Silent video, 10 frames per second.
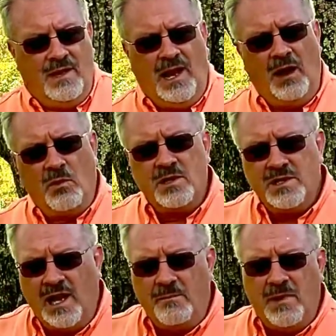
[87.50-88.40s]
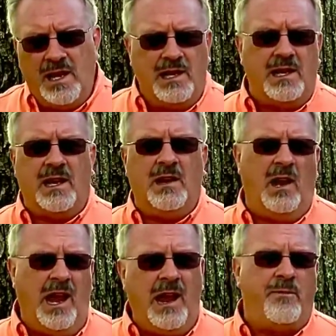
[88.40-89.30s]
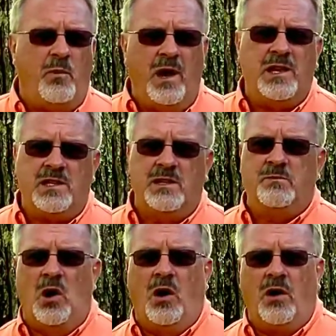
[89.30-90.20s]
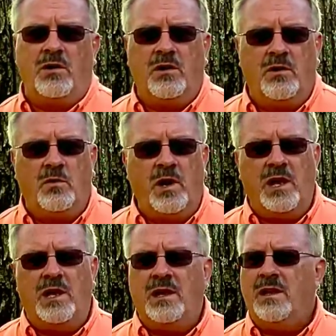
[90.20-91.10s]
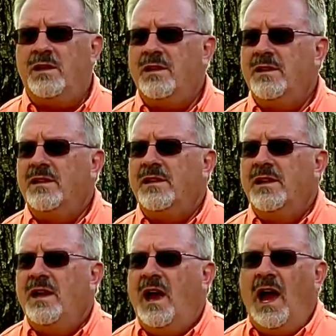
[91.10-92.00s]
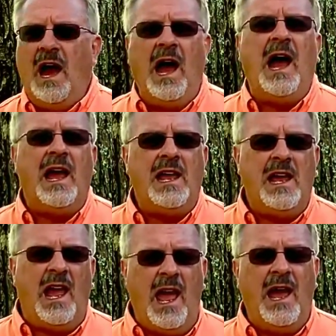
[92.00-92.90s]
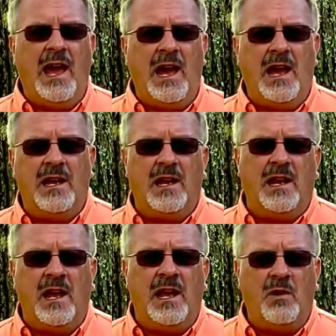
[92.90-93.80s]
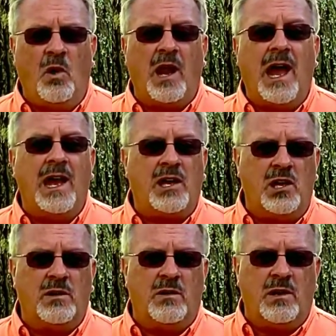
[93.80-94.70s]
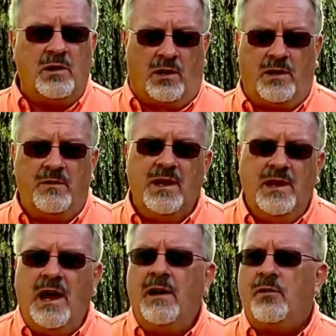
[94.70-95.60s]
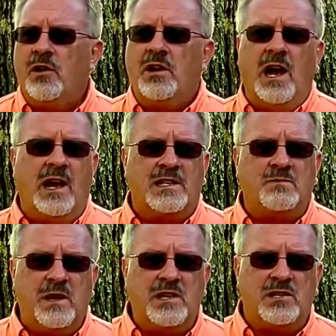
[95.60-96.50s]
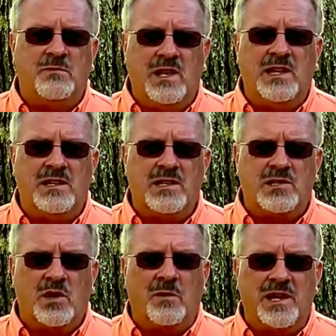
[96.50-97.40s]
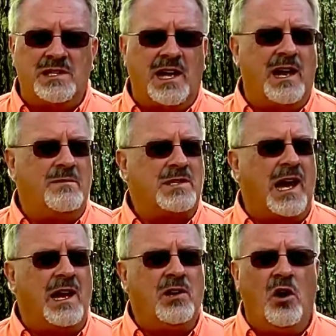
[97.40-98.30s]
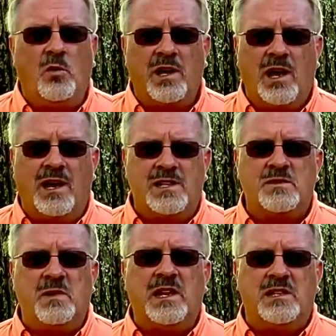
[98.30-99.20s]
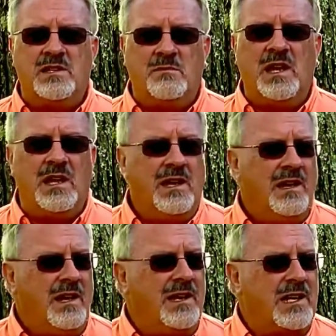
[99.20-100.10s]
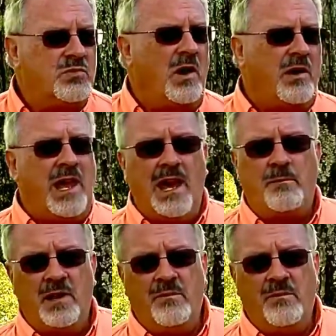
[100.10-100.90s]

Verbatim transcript: I was I made it halfway to the barn when I had a what I could look. I've heard God speak to me so many times. I know when God is speaking to me, and that's what happened.